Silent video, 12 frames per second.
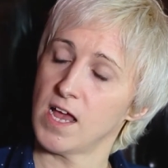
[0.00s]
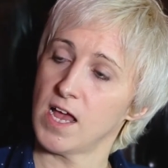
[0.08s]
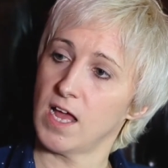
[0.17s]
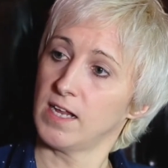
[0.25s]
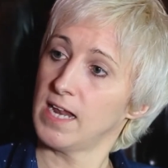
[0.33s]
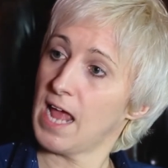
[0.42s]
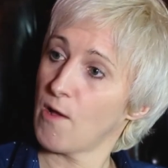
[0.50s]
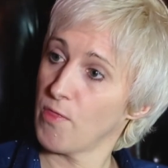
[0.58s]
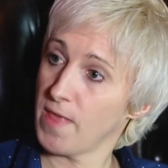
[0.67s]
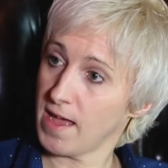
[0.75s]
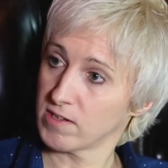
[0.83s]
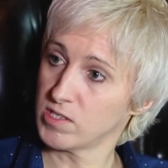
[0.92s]
and allow
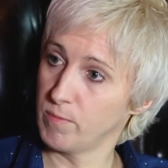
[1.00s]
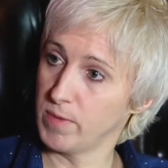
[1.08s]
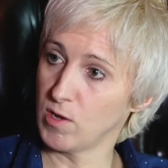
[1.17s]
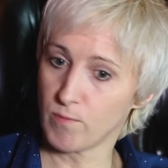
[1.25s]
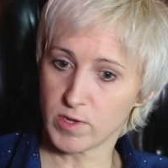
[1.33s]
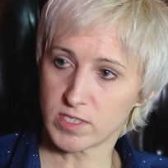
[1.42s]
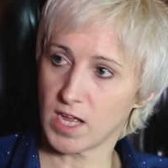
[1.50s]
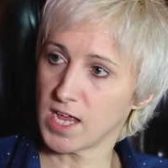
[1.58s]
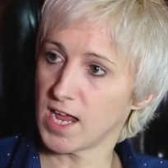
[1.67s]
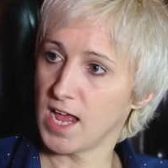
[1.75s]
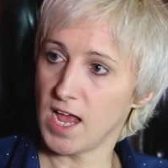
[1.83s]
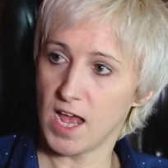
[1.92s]
that to be almost
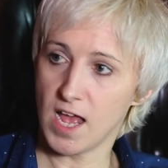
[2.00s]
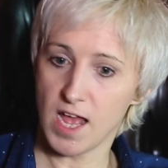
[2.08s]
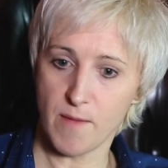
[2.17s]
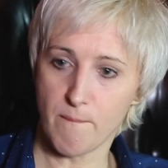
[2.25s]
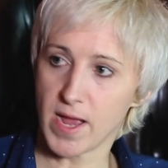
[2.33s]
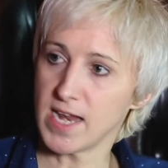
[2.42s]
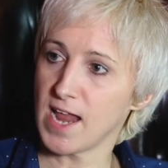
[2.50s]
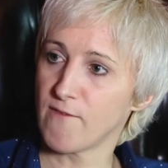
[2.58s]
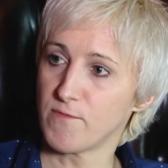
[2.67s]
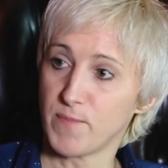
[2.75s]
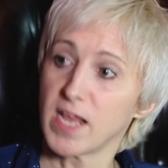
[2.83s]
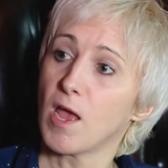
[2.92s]
like
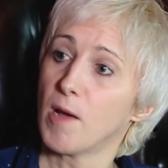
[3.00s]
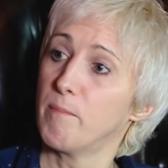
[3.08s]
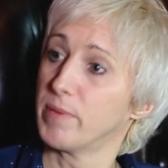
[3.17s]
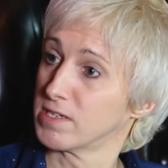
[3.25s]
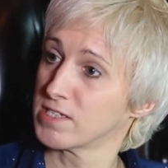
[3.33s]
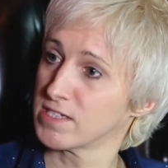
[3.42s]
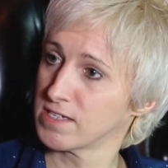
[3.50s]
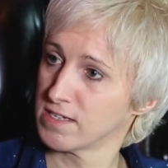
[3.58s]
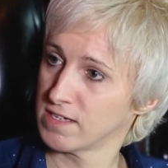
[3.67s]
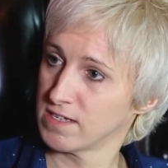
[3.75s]
my compass,